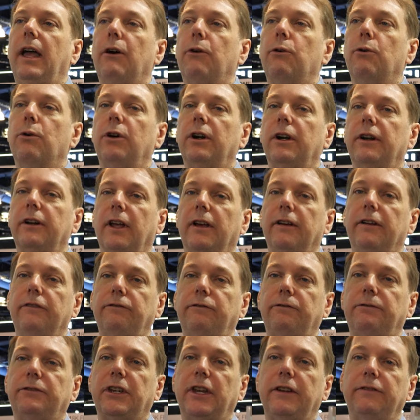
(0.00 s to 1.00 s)
or
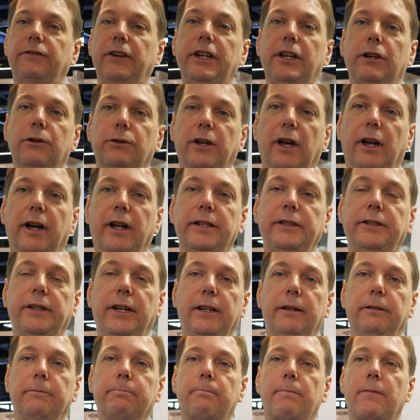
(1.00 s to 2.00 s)
say video
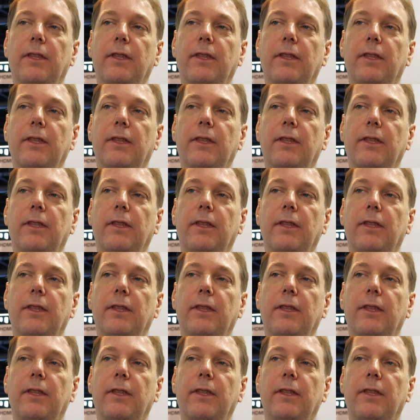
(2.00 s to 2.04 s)
content.